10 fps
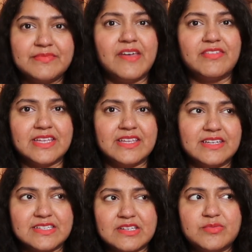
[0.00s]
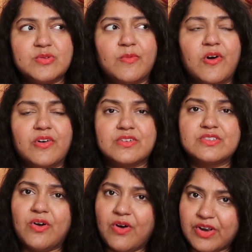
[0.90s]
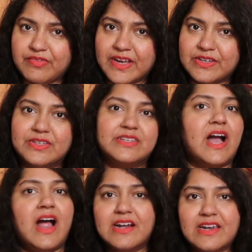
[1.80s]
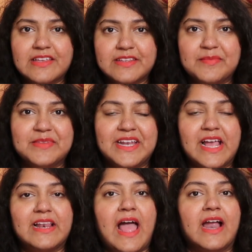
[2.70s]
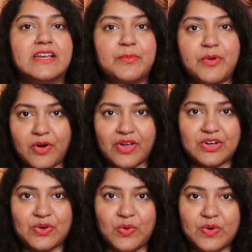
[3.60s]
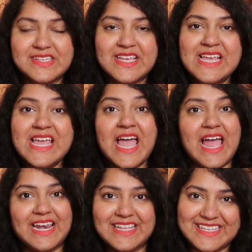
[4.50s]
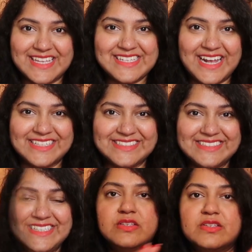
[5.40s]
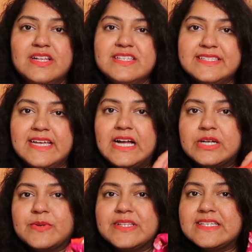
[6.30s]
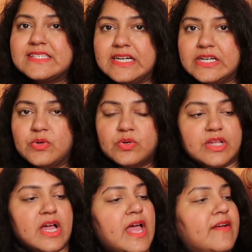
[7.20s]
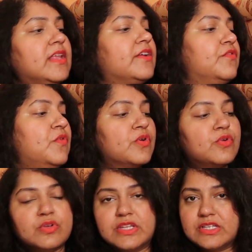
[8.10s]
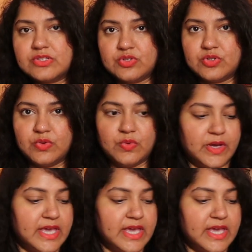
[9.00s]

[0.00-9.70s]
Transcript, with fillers: everything in the description box, or if I can't link them, then I'll add the product codes, and let's get started. So let's start with this red kurta. I have like 4 kurtas to show you